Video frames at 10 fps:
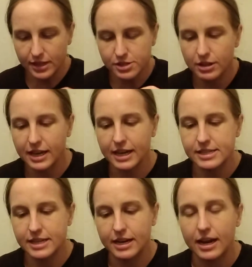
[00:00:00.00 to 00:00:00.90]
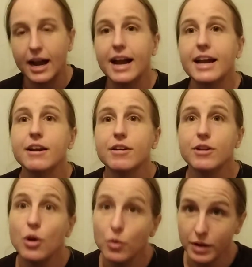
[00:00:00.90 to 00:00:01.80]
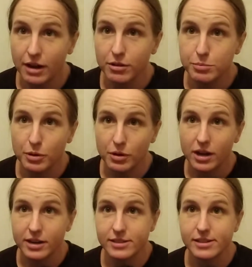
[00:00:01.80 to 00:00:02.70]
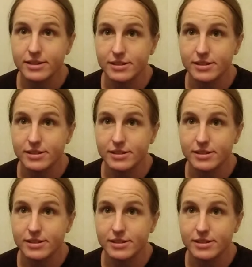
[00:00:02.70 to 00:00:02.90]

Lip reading: So like I said, I know now that Pocahontas